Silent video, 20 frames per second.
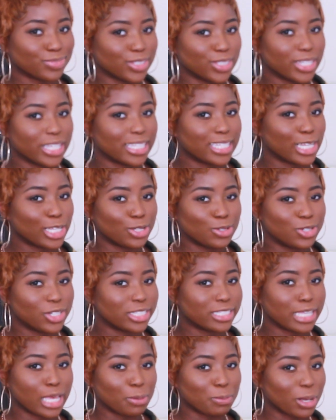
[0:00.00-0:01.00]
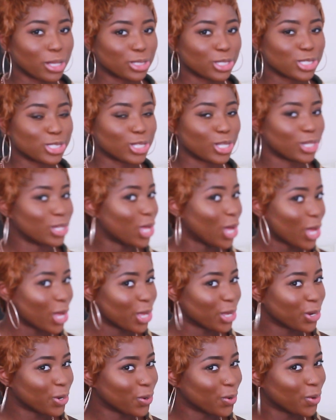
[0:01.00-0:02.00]
looking like you just came out the
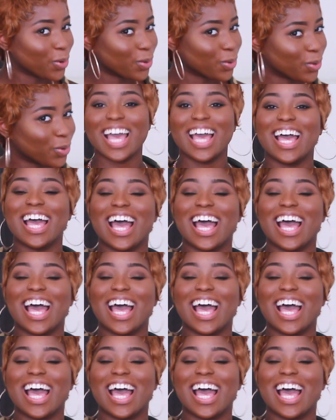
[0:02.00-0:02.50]
salon, girl.